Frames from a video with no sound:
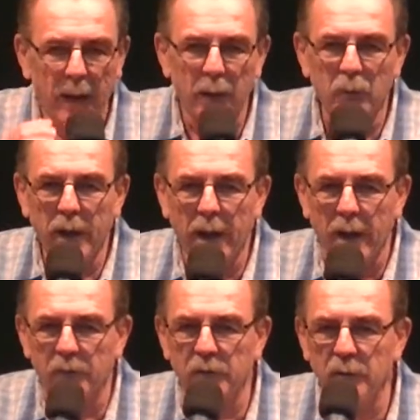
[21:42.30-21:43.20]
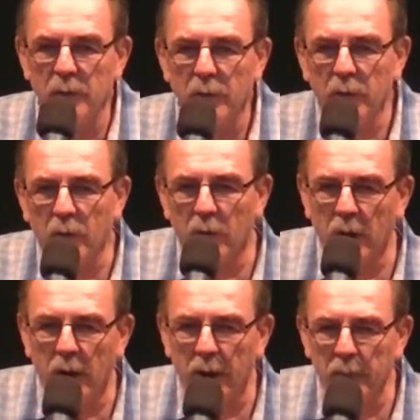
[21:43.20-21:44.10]
and we have to
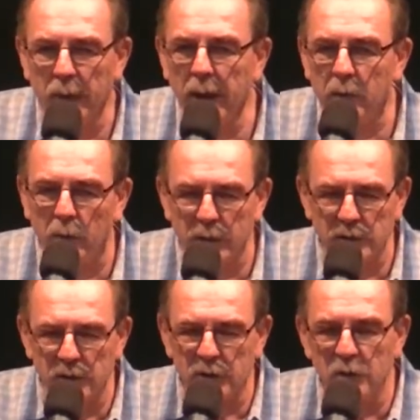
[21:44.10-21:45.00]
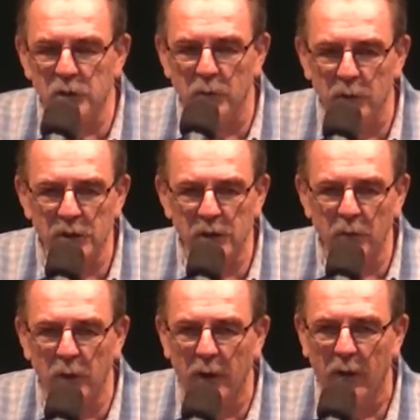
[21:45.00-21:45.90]
uh, make restitution, which
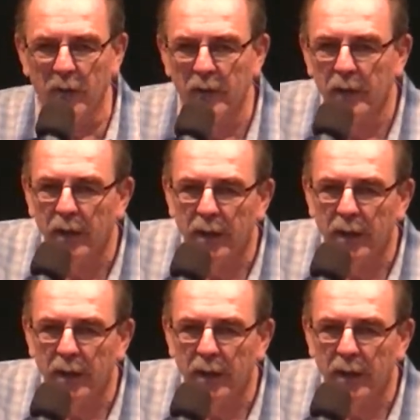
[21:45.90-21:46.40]
he will.